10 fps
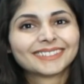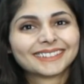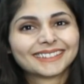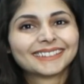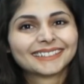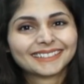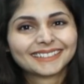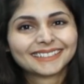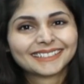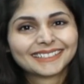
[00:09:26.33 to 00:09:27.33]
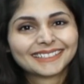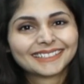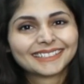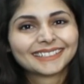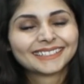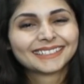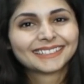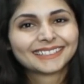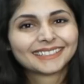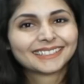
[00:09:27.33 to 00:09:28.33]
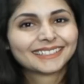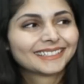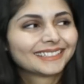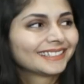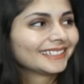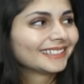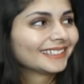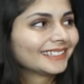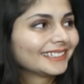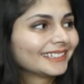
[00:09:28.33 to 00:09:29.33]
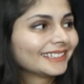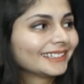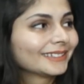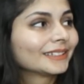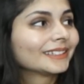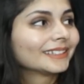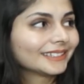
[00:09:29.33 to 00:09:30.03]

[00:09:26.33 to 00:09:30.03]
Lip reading: (not speaking)